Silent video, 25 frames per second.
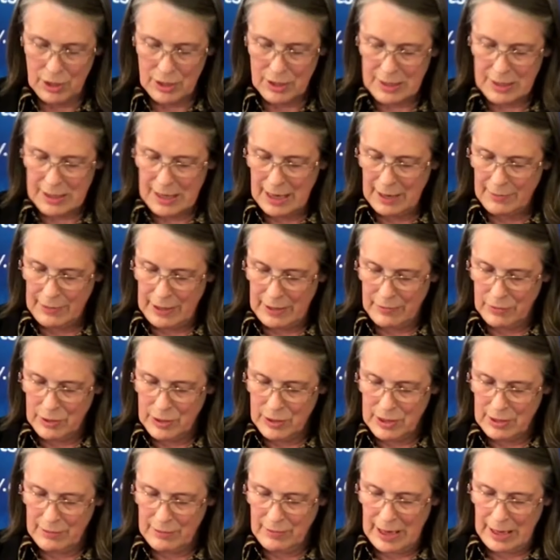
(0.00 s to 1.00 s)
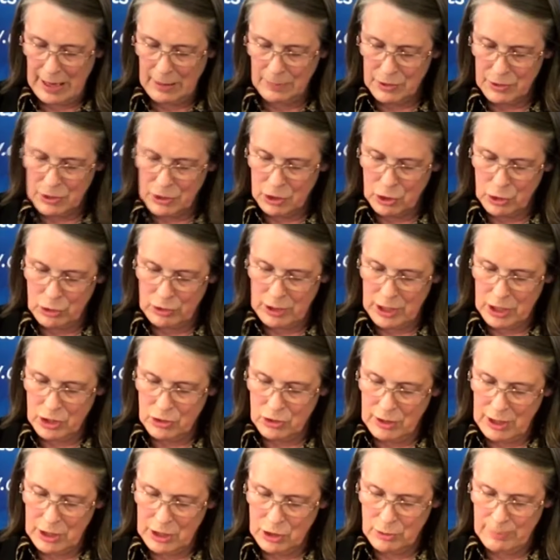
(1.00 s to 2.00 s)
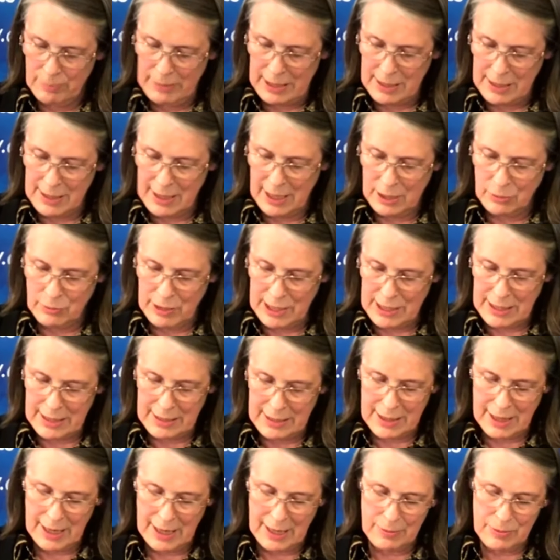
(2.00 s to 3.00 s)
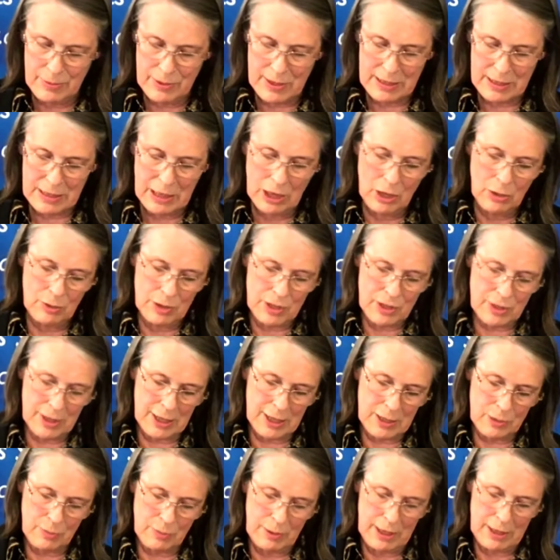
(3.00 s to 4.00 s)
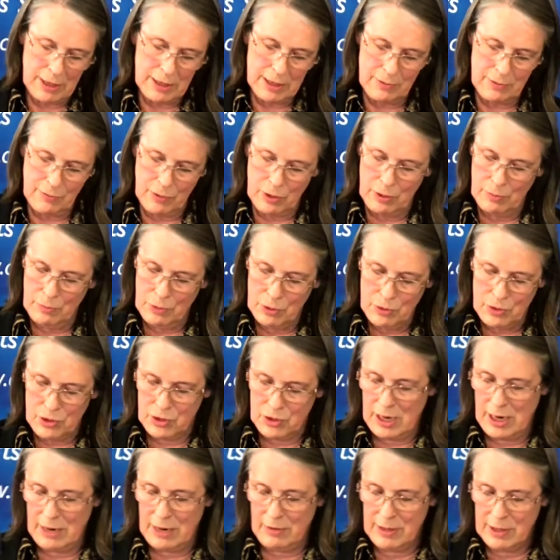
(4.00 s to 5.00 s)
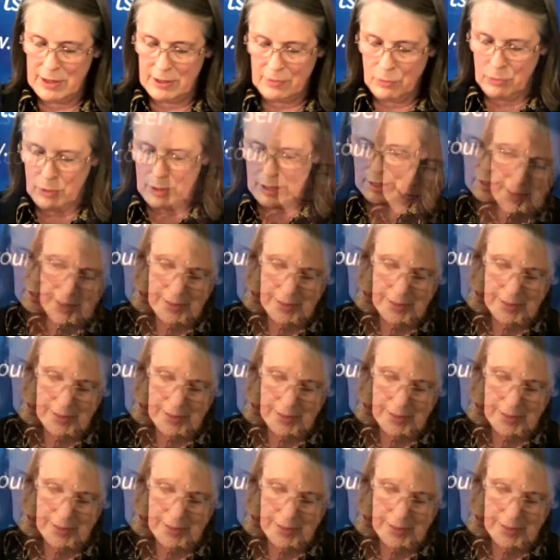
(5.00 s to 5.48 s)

staff efforts have helped the judiciary to maintain waiting times as low as six weeks for most areas of work.